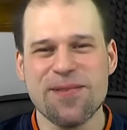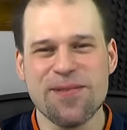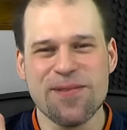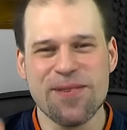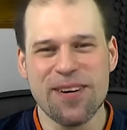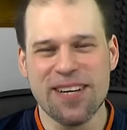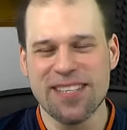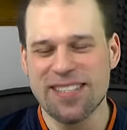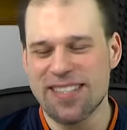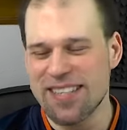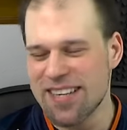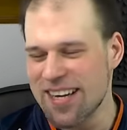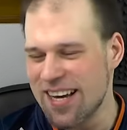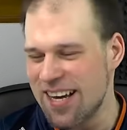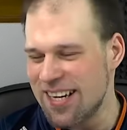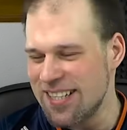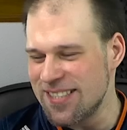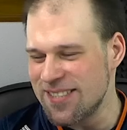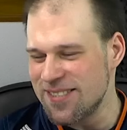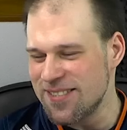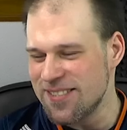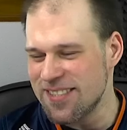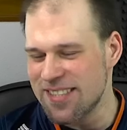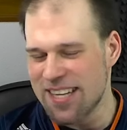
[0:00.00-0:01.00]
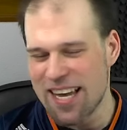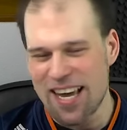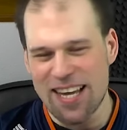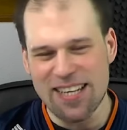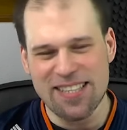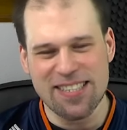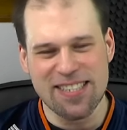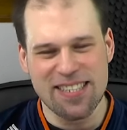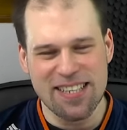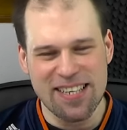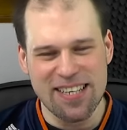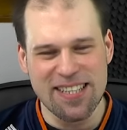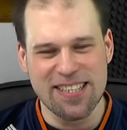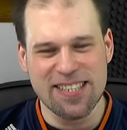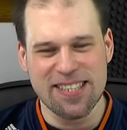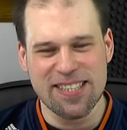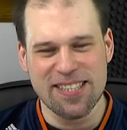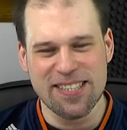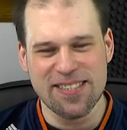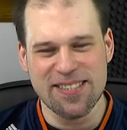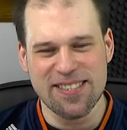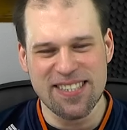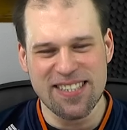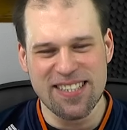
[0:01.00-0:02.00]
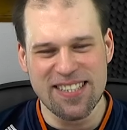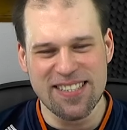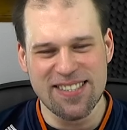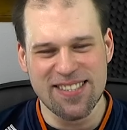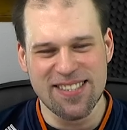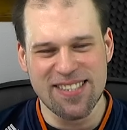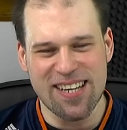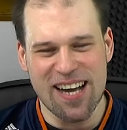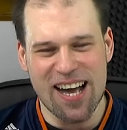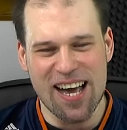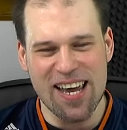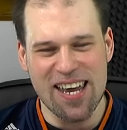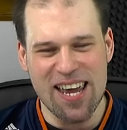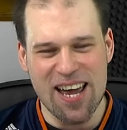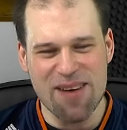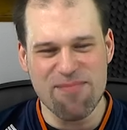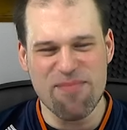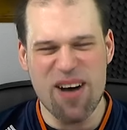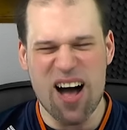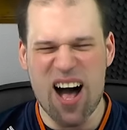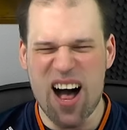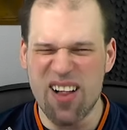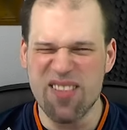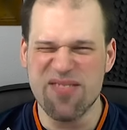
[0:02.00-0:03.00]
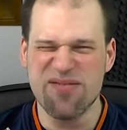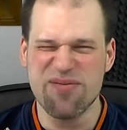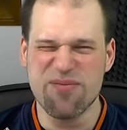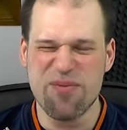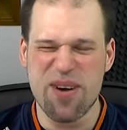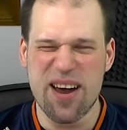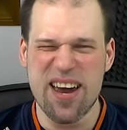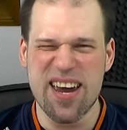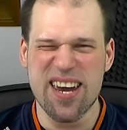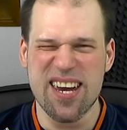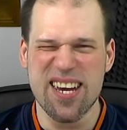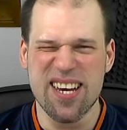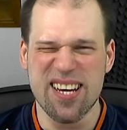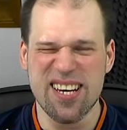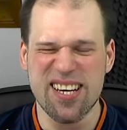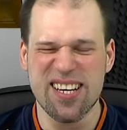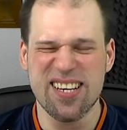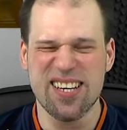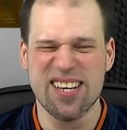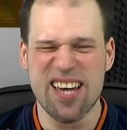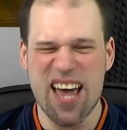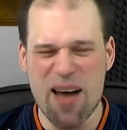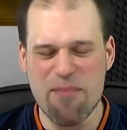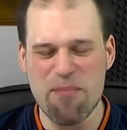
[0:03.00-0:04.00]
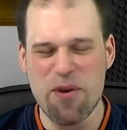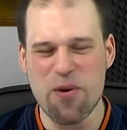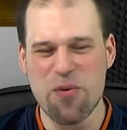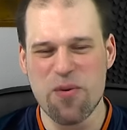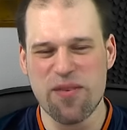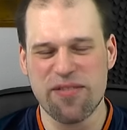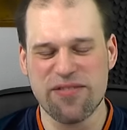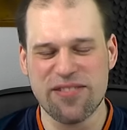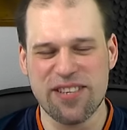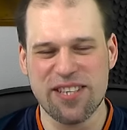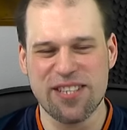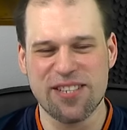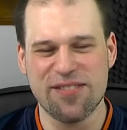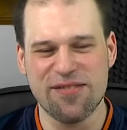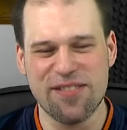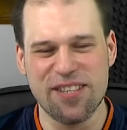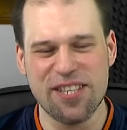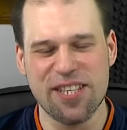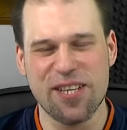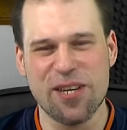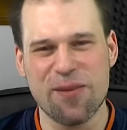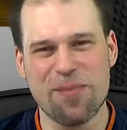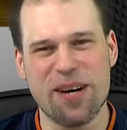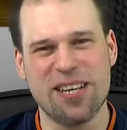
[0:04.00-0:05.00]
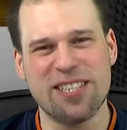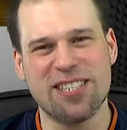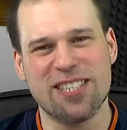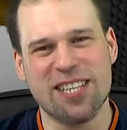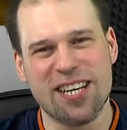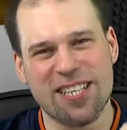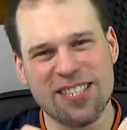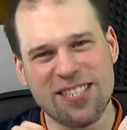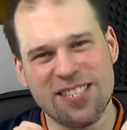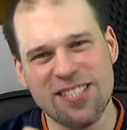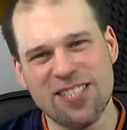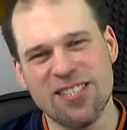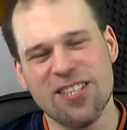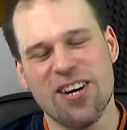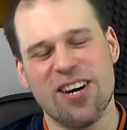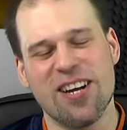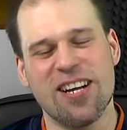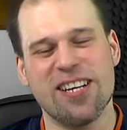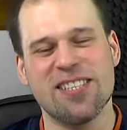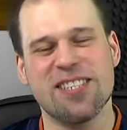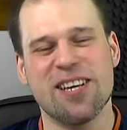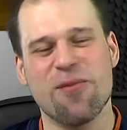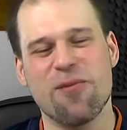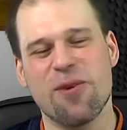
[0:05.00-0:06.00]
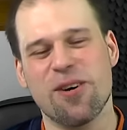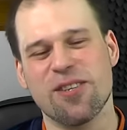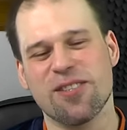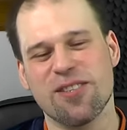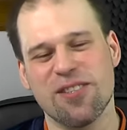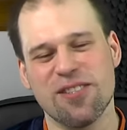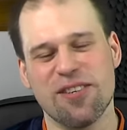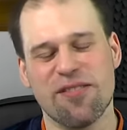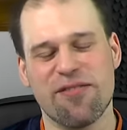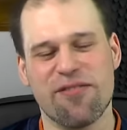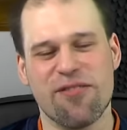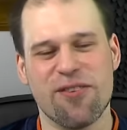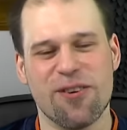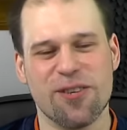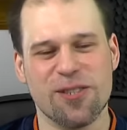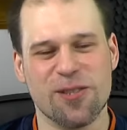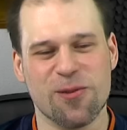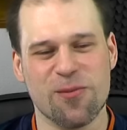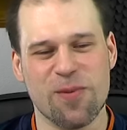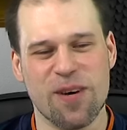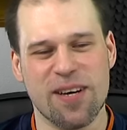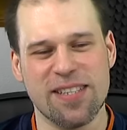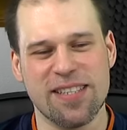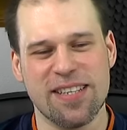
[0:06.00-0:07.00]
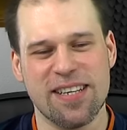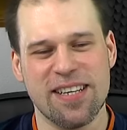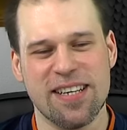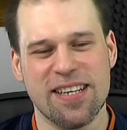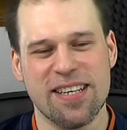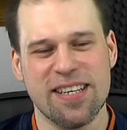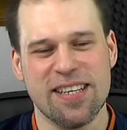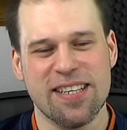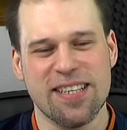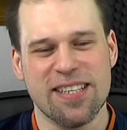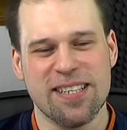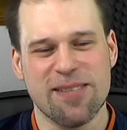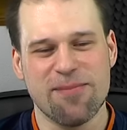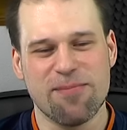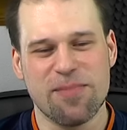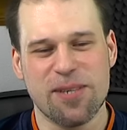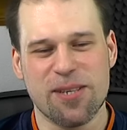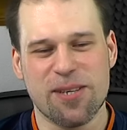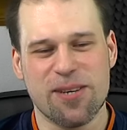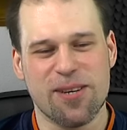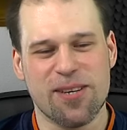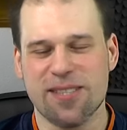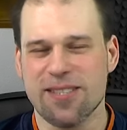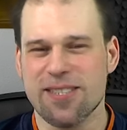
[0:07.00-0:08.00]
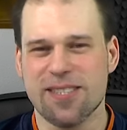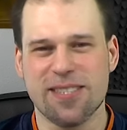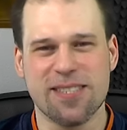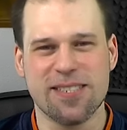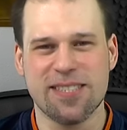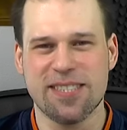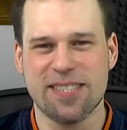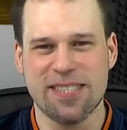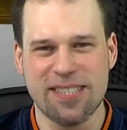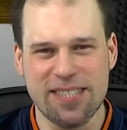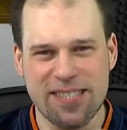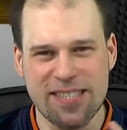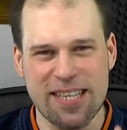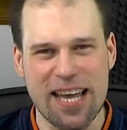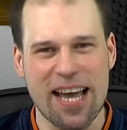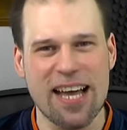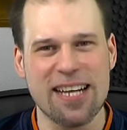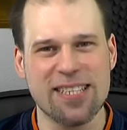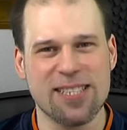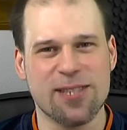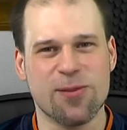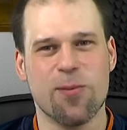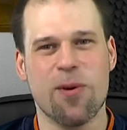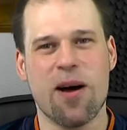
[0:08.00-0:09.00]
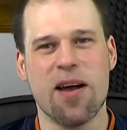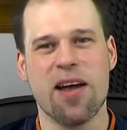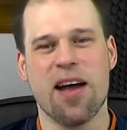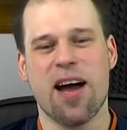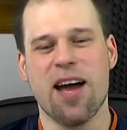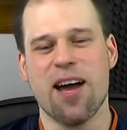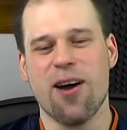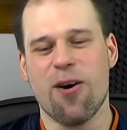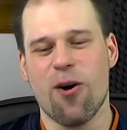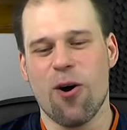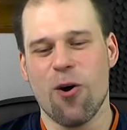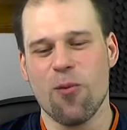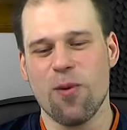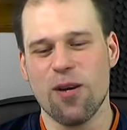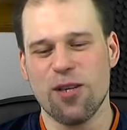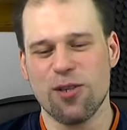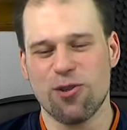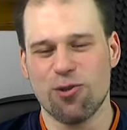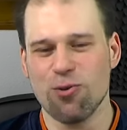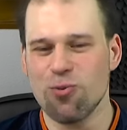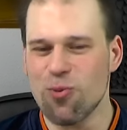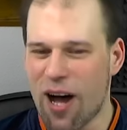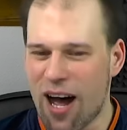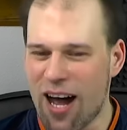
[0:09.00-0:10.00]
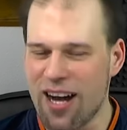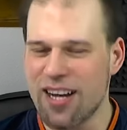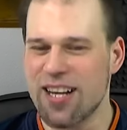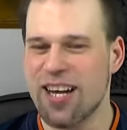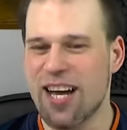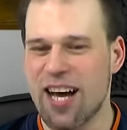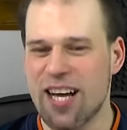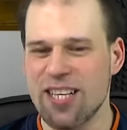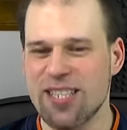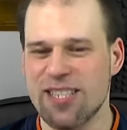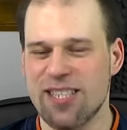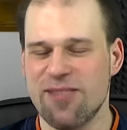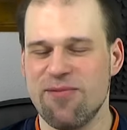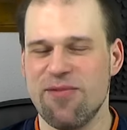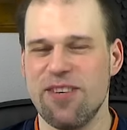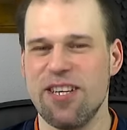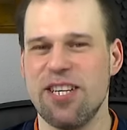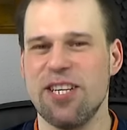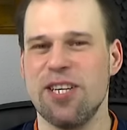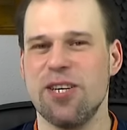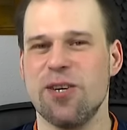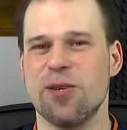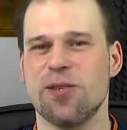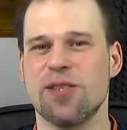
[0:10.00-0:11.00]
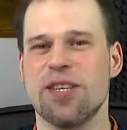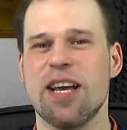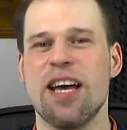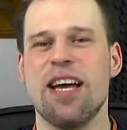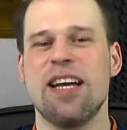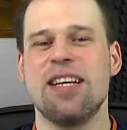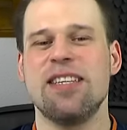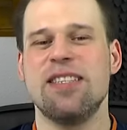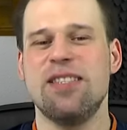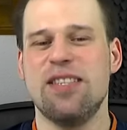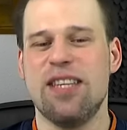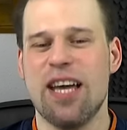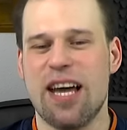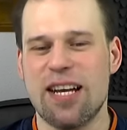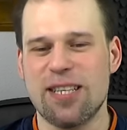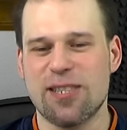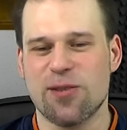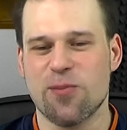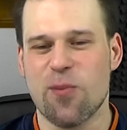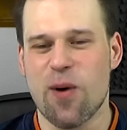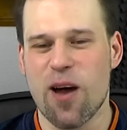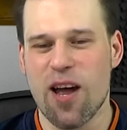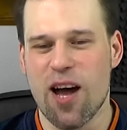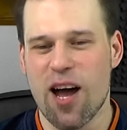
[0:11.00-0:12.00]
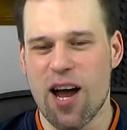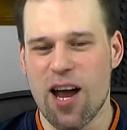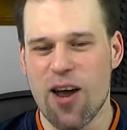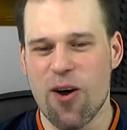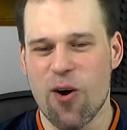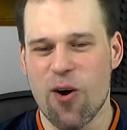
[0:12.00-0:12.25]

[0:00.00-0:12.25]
Once again, that's it. I am halfway happy with this video, but just not as I was on the first one. Because... That's why I always do uncut videos. That's why I